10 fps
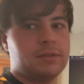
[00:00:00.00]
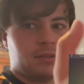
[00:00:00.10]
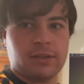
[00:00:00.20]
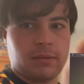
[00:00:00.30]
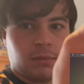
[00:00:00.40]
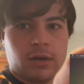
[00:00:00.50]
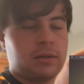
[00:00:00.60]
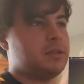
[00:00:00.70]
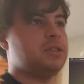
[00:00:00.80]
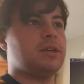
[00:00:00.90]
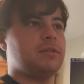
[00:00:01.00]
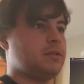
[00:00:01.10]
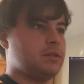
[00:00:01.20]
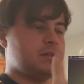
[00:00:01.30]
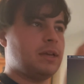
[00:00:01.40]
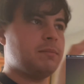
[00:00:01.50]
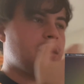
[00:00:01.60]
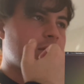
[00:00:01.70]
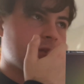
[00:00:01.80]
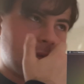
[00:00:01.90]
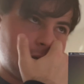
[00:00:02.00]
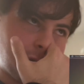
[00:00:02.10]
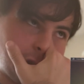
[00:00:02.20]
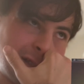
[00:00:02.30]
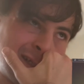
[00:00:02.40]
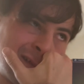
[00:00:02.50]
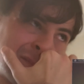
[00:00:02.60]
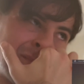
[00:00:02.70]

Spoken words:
the same model as each other, the same model as Max Chanel.